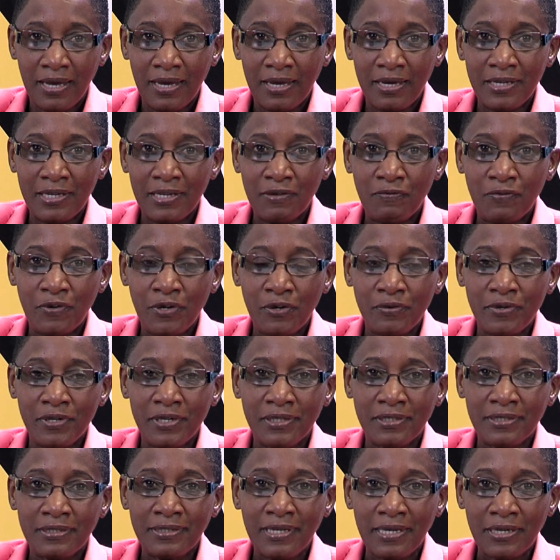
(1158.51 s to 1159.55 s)
in the
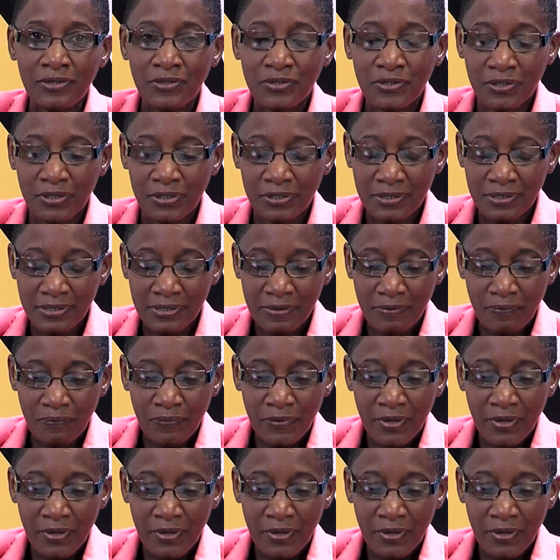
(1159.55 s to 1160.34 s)
various sectors.